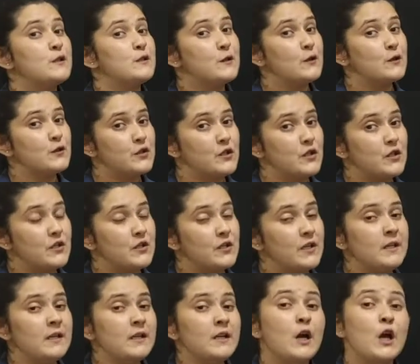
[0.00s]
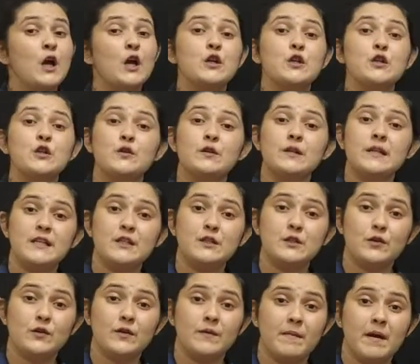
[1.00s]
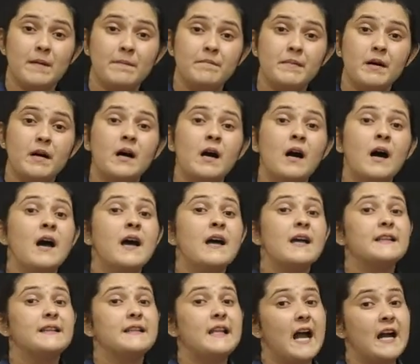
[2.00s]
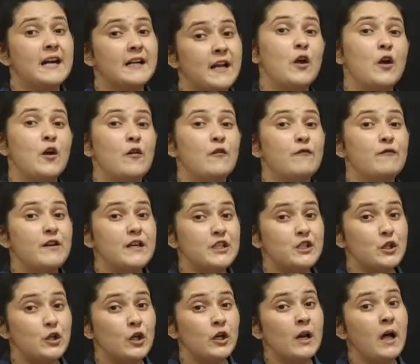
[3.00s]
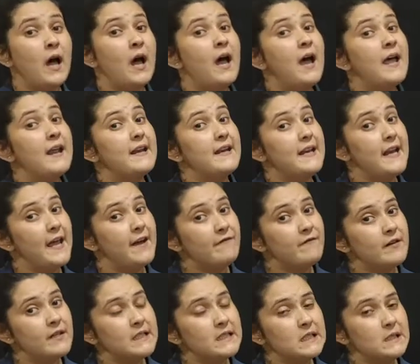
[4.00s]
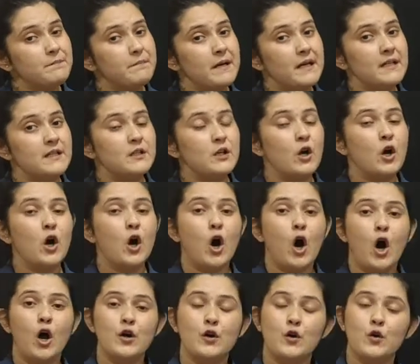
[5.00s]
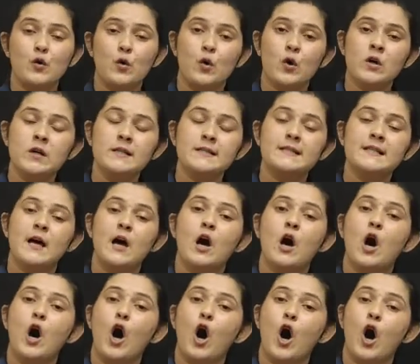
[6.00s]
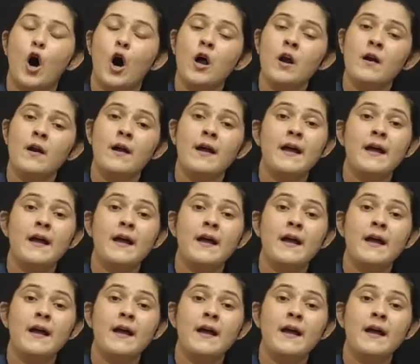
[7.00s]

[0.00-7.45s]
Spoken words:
So children, you need to remember that we should never spit on roads or